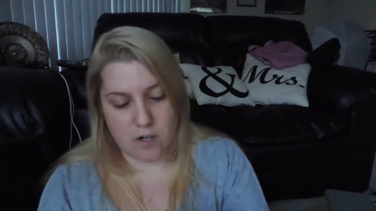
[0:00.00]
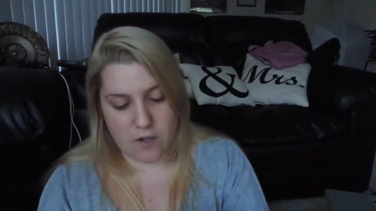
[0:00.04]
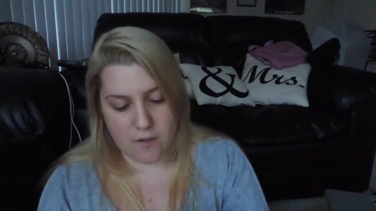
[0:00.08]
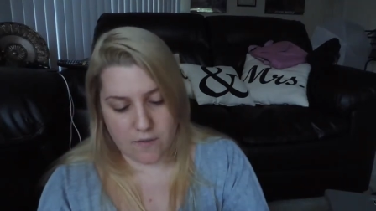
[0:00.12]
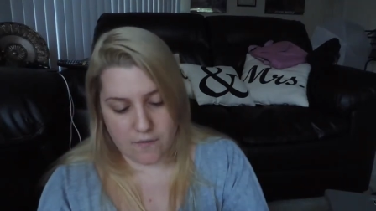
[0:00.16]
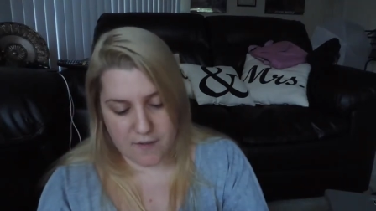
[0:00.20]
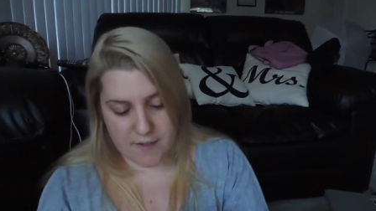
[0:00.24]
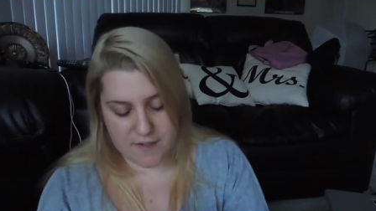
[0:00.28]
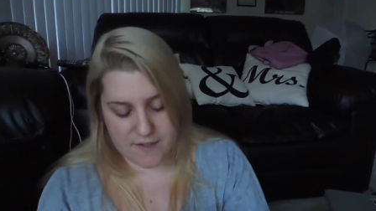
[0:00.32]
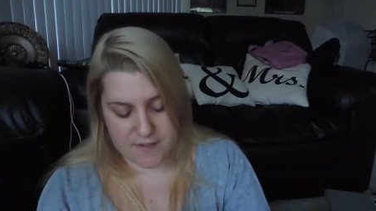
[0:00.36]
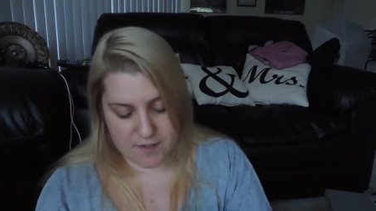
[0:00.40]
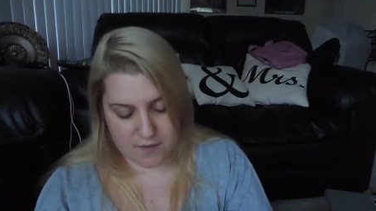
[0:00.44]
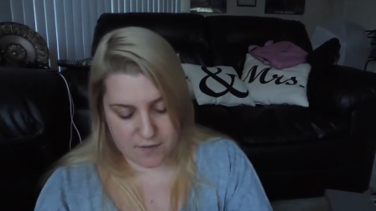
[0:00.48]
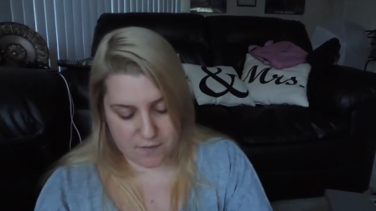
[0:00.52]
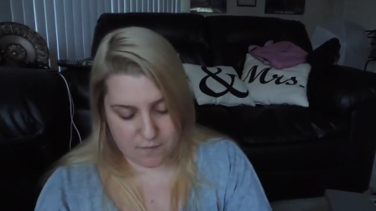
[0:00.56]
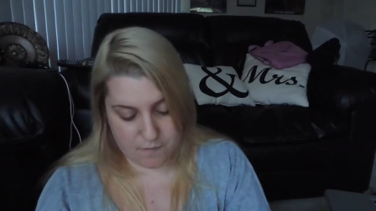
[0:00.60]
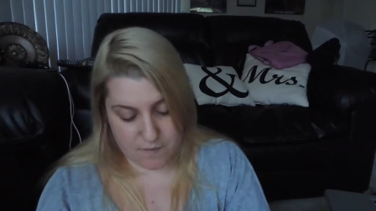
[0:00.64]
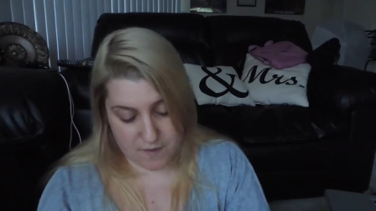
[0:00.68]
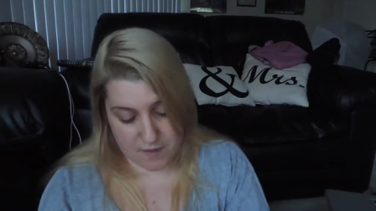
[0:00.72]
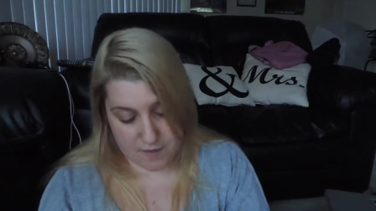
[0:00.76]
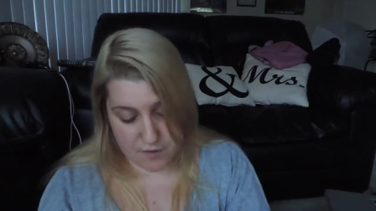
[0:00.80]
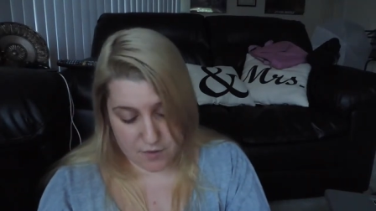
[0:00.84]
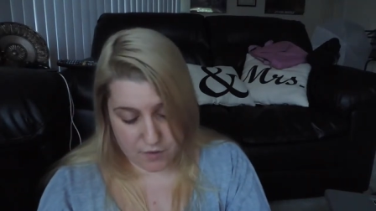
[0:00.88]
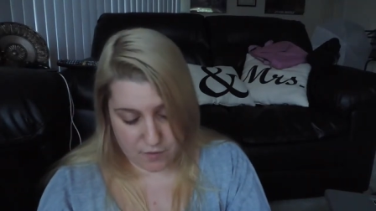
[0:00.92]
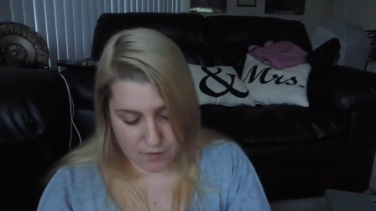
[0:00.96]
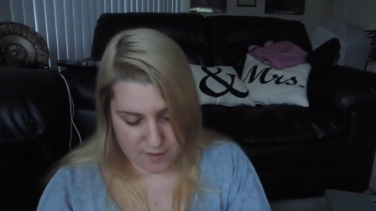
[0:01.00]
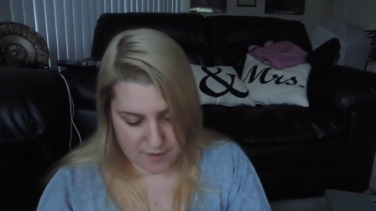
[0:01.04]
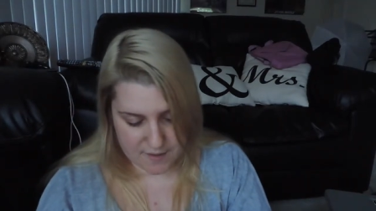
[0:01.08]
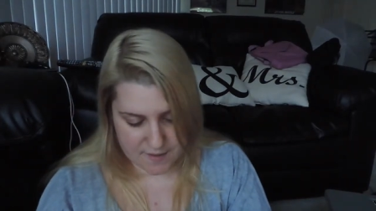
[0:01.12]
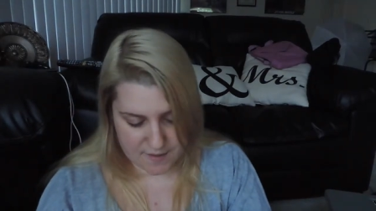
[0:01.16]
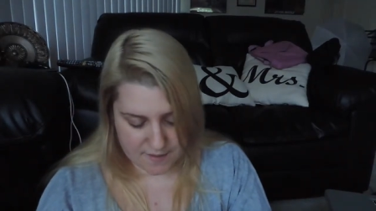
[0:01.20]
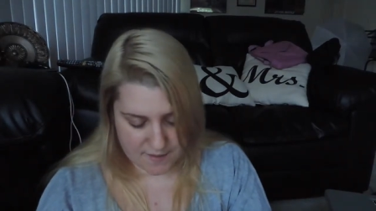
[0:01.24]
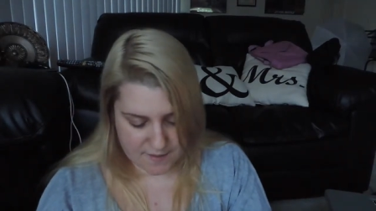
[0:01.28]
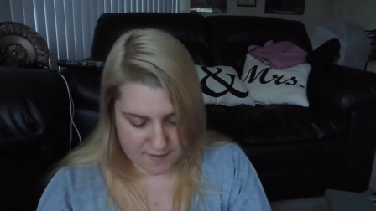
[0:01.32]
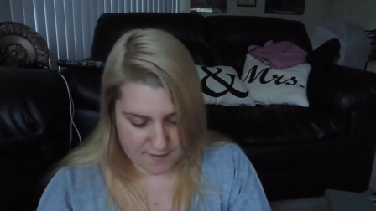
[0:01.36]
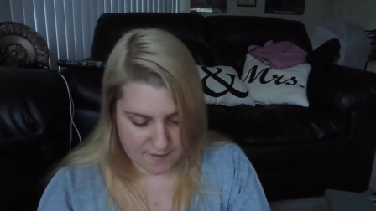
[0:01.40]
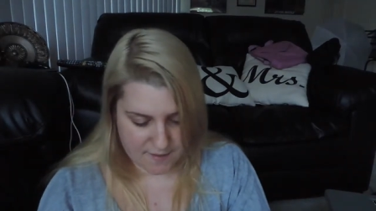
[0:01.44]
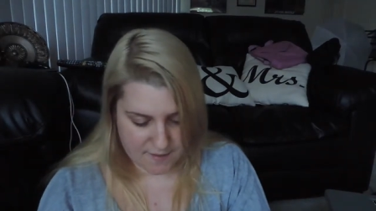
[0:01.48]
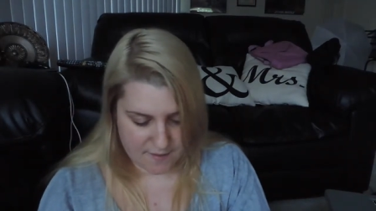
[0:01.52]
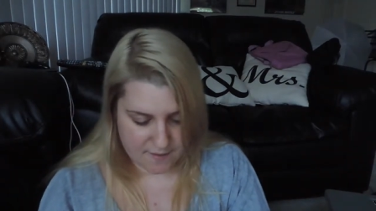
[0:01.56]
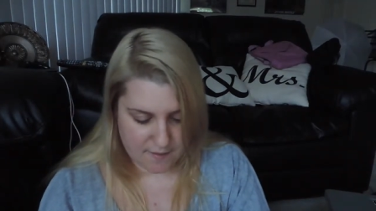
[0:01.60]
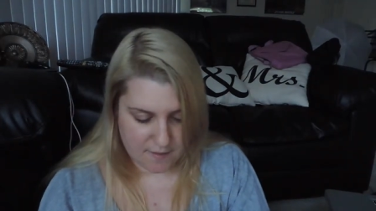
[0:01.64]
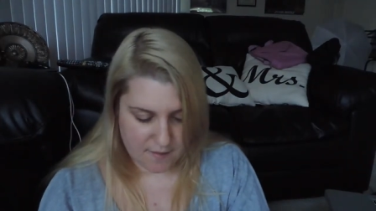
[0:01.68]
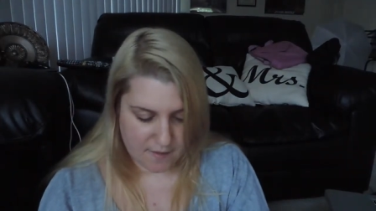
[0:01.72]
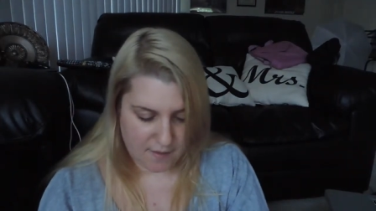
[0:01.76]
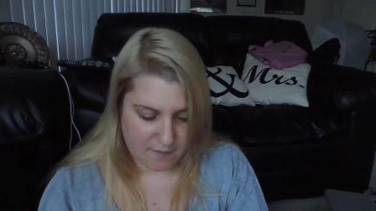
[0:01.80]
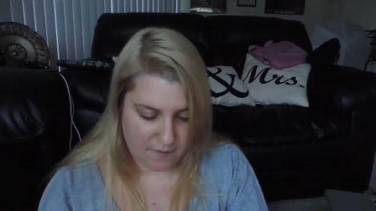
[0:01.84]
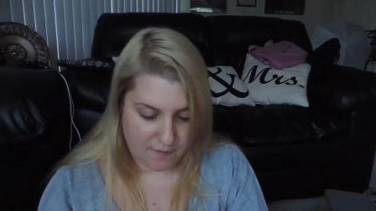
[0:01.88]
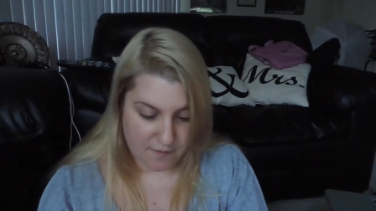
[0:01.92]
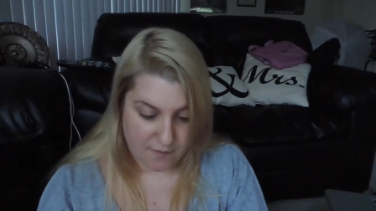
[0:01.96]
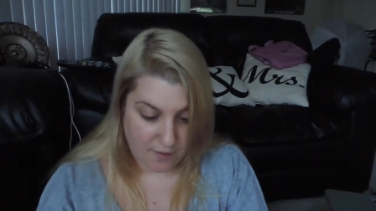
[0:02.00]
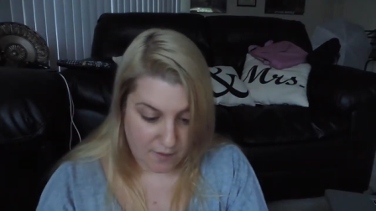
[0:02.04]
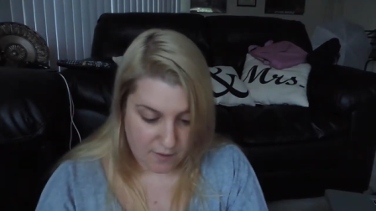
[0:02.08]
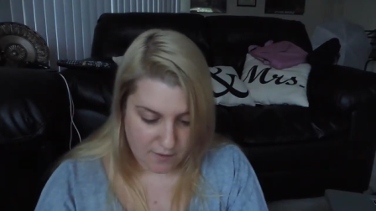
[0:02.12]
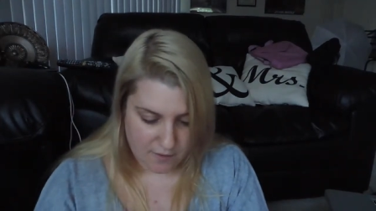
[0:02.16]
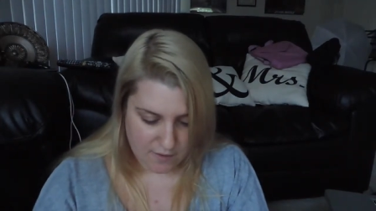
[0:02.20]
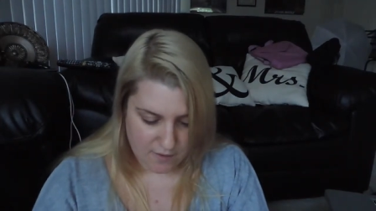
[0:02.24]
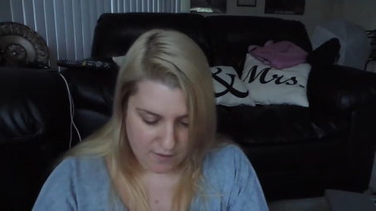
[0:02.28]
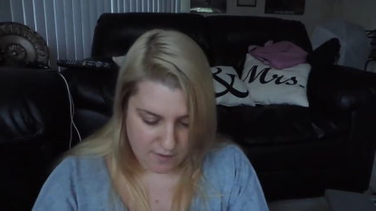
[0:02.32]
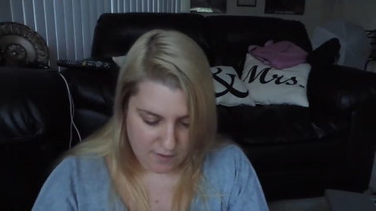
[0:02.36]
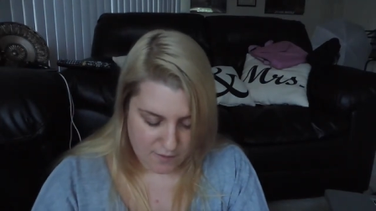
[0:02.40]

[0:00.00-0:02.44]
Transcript: Tarte Face sunscreens because I live in Florida,